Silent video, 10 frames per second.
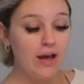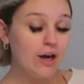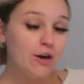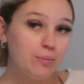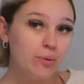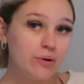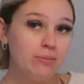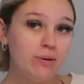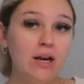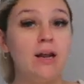hair
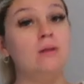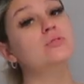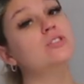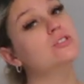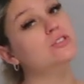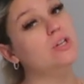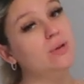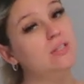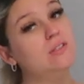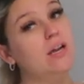appointment and I'm so
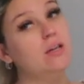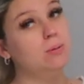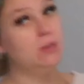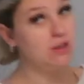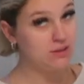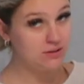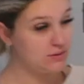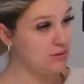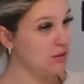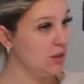excited
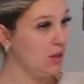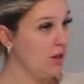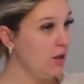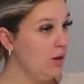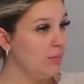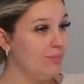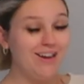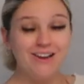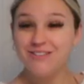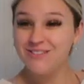because my
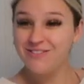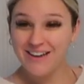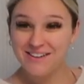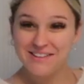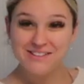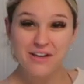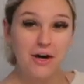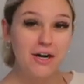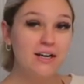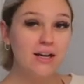hair is very
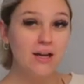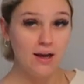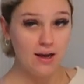dark.